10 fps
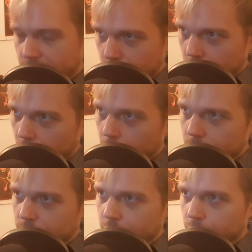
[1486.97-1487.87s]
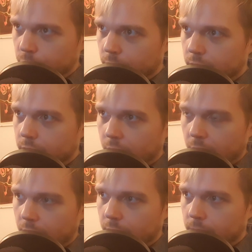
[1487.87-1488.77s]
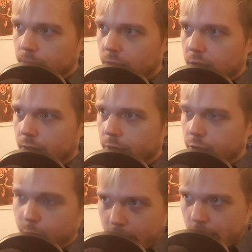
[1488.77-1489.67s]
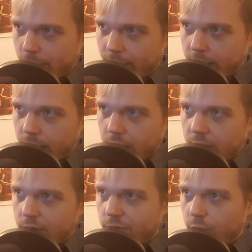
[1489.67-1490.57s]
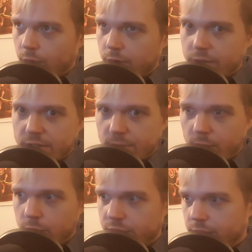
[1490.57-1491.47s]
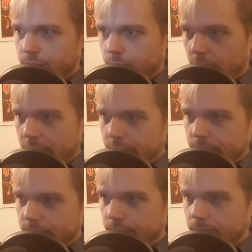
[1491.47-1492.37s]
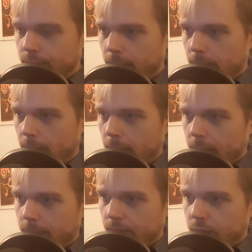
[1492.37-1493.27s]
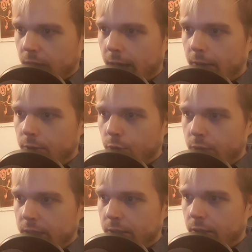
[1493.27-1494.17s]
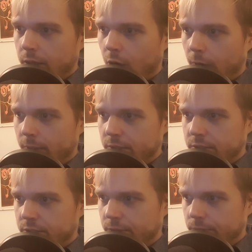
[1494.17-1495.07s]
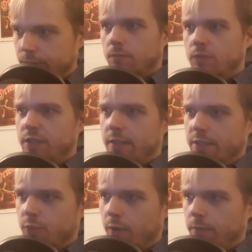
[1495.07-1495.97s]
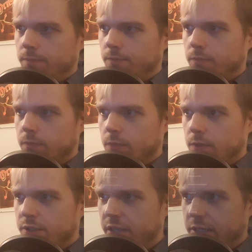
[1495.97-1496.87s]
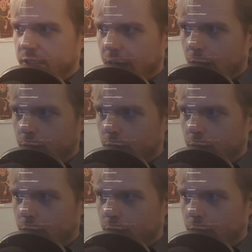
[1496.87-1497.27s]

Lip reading: if you go to the Twitter thread for this post, right? And read comments. See this one, 6